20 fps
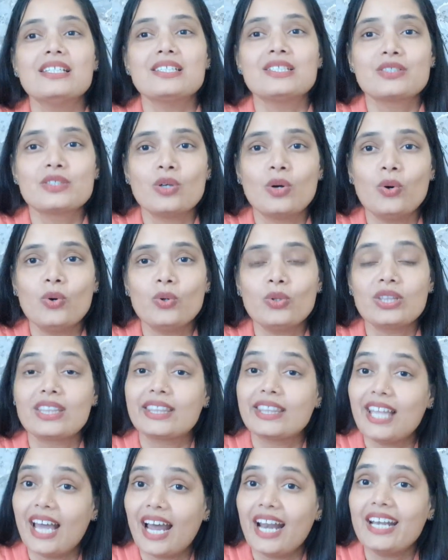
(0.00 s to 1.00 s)
So
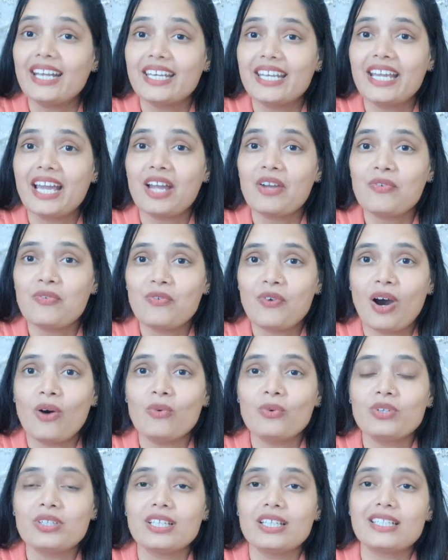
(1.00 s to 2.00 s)
that day I
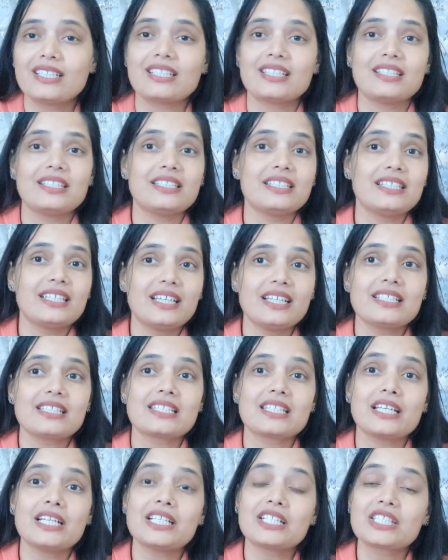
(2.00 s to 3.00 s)
found that yes,
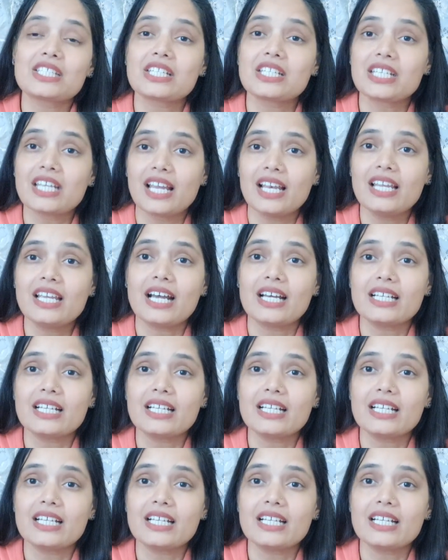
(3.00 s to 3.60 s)
it's really